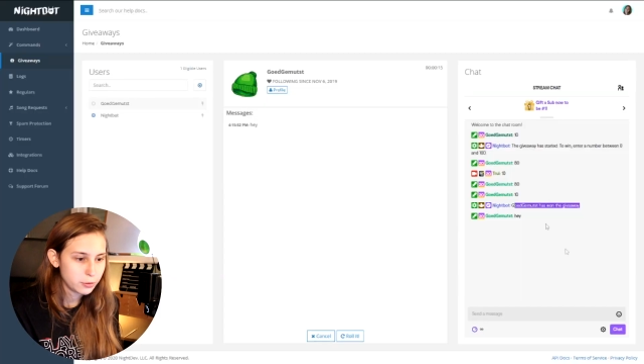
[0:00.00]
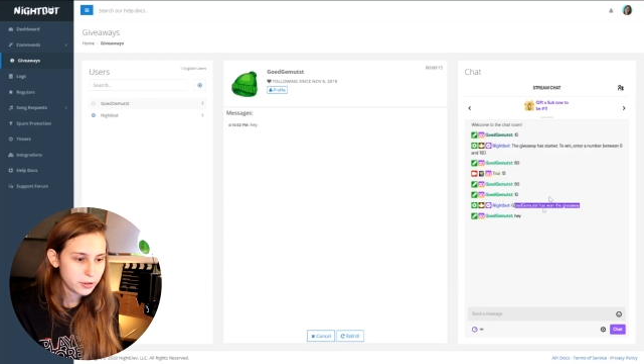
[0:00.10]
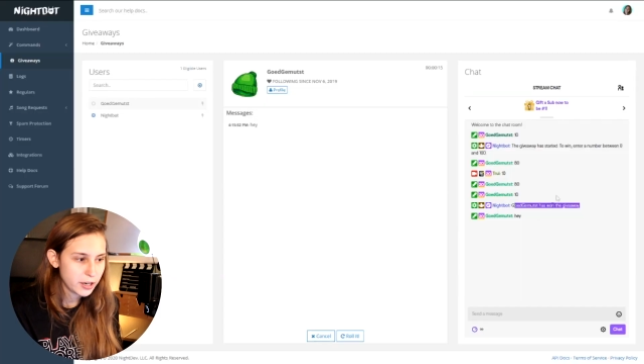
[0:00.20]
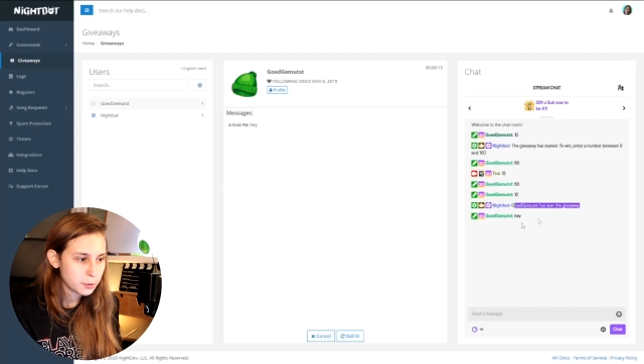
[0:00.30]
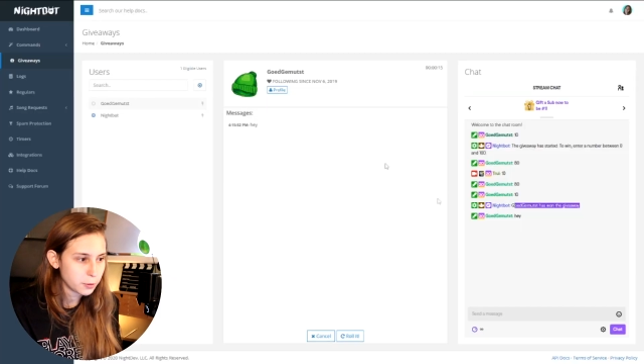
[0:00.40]
to
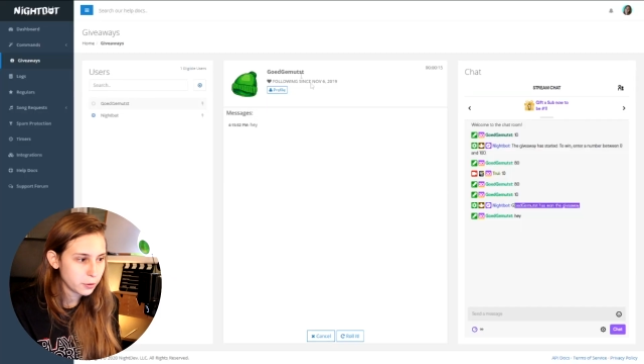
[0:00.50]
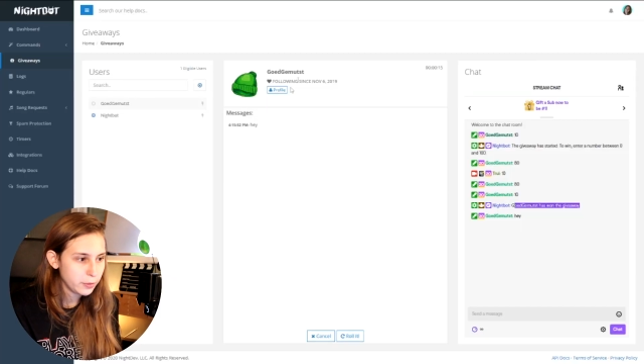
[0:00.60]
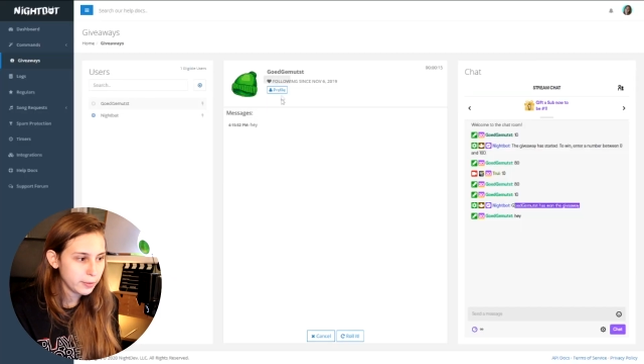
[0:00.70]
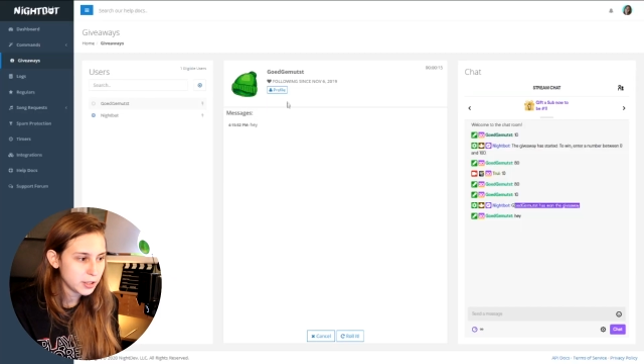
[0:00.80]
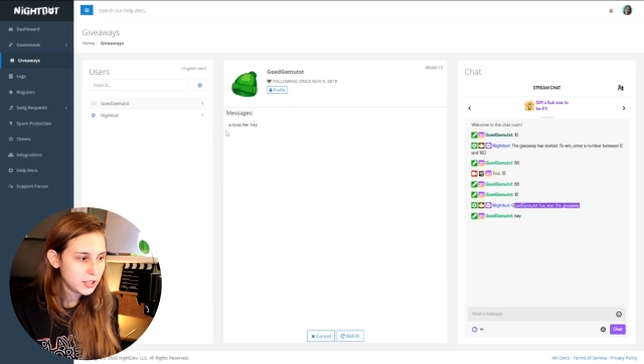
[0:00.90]
our dashboard,
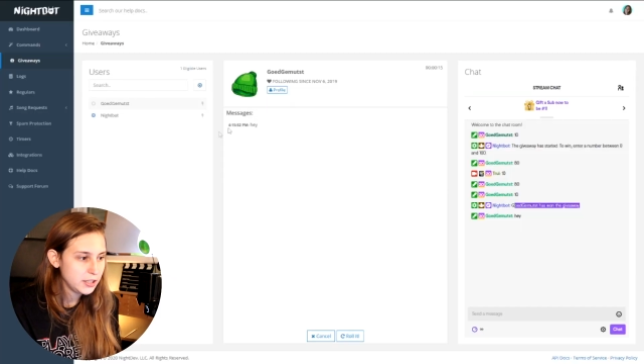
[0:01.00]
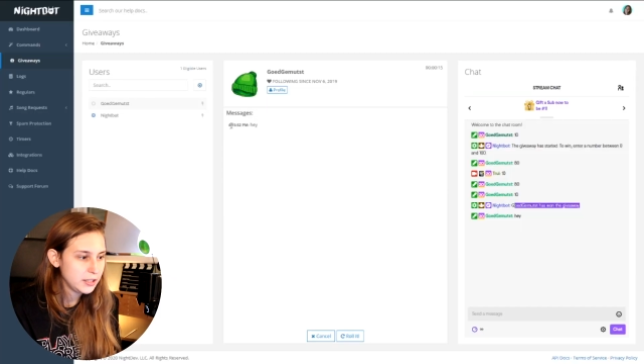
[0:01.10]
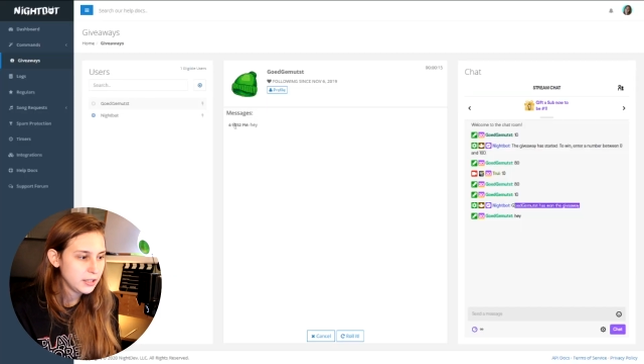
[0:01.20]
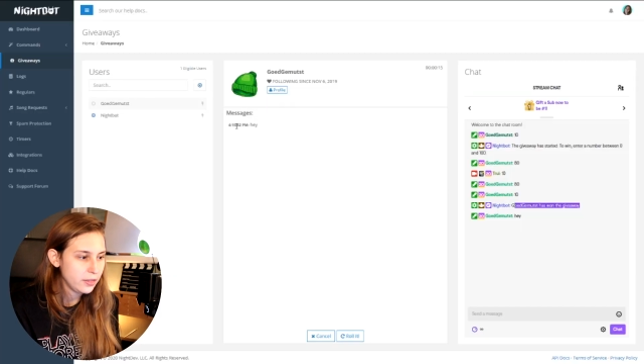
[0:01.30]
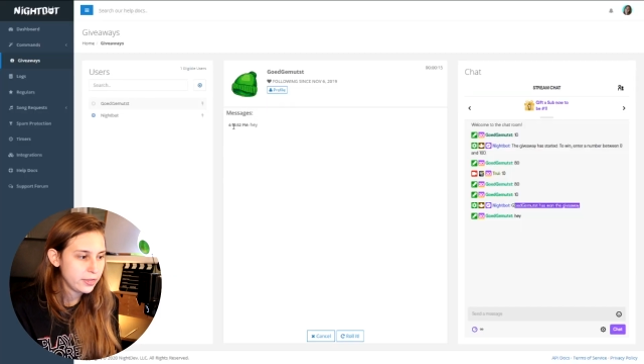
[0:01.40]
we will
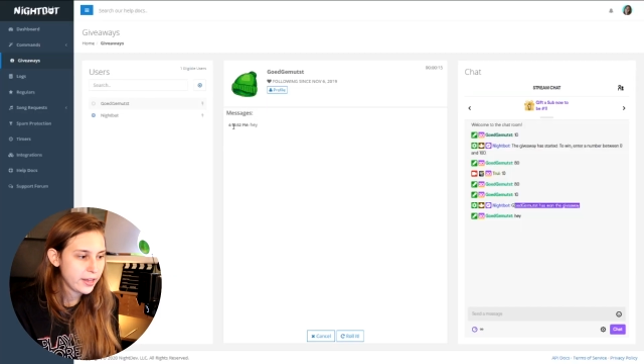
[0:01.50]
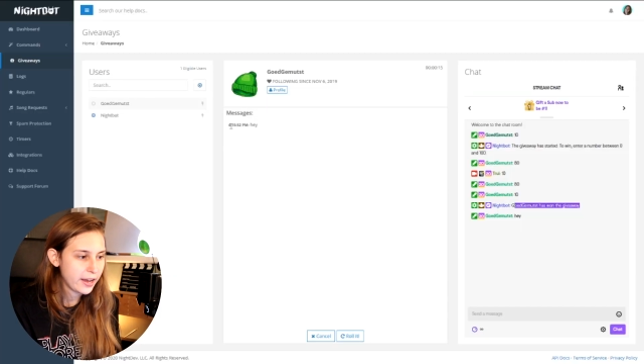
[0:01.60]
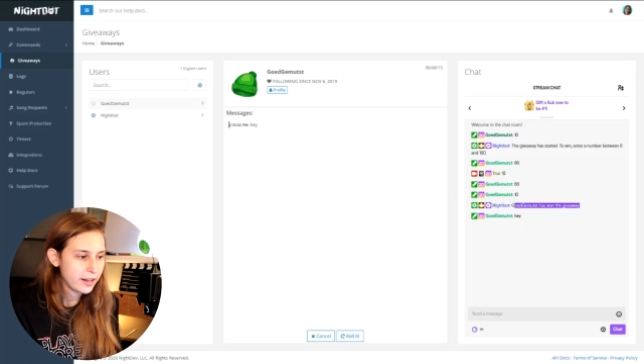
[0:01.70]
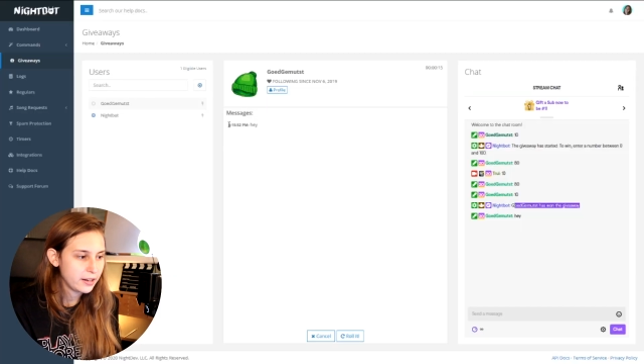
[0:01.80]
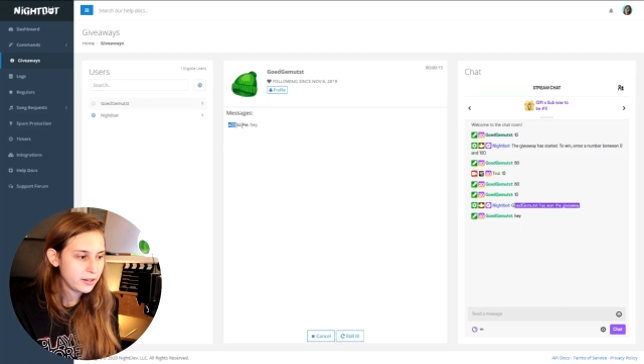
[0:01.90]
see
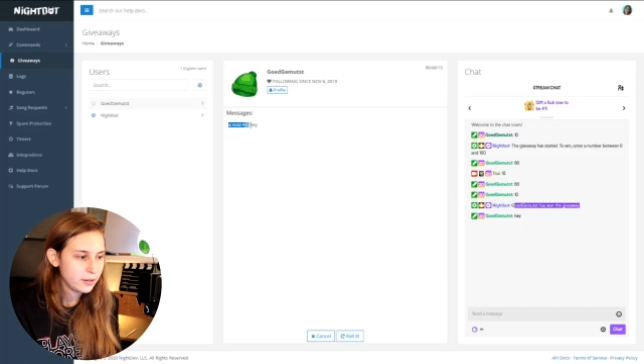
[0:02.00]
that